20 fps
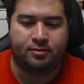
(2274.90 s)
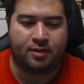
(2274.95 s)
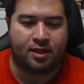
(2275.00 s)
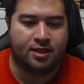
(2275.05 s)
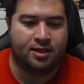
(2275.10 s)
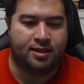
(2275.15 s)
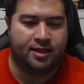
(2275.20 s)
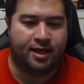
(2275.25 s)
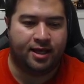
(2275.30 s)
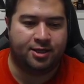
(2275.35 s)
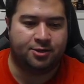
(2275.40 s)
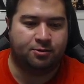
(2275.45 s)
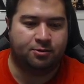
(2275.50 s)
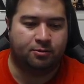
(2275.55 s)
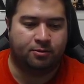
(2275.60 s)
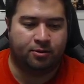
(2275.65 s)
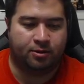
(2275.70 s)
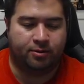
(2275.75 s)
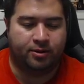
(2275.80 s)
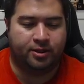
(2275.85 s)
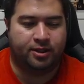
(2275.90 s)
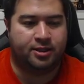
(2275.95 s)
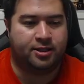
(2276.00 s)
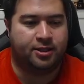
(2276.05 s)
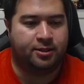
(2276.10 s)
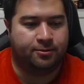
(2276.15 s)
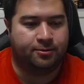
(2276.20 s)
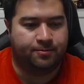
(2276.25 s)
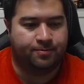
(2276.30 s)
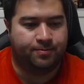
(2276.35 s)
that is what we're going to
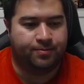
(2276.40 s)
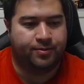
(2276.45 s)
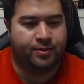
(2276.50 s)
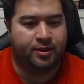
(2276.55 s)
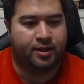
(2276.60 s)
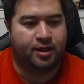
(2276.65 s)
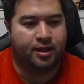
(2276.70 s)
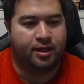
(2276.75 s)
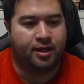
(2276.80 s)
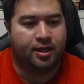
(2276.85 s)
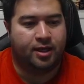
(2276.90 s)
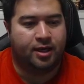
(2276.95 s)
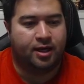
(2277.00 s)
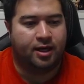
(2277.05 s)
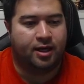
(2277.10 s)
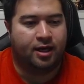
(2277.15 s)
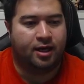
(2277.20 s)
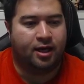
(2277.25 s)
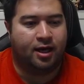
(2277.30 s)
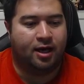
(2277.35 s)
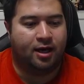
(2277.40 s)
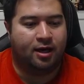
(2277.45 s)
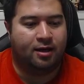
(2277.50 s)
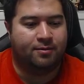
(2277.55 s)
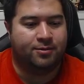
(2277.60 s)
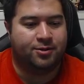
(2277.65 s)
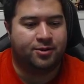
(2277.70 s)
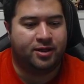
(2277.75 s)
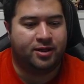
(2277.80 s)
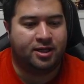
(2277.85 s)
do.
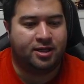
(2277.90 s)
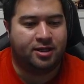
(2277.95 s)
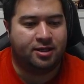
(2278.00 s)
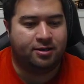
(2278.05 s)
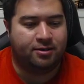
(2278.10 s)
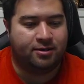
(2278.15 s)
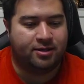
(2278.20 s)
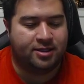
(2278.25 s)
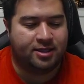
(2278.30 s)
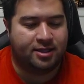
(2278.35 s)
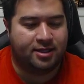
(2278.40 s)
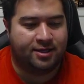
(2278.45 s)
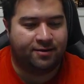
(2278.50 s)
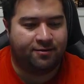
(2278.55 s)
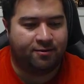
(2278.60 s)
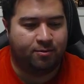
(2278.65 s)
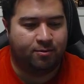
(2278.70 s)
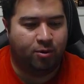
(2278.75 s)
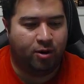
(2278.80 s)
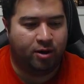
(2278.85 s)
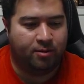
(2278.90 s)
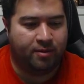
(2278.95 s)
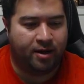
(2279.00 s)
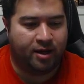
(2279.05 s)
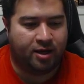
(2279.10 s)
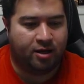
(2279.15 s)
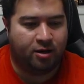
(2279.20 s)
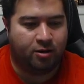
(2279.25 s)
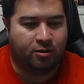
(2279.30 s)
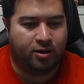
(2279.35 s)
So I need to do this at a different point in my
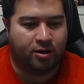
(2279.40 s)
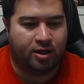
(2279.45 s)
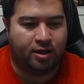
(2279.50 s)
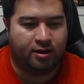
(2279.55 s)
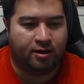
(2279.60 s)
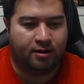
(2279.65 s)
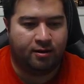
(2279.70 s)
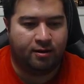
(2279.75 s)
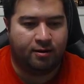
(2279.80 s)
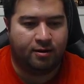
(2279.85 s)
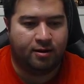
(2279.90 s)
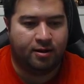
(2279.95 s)
code here.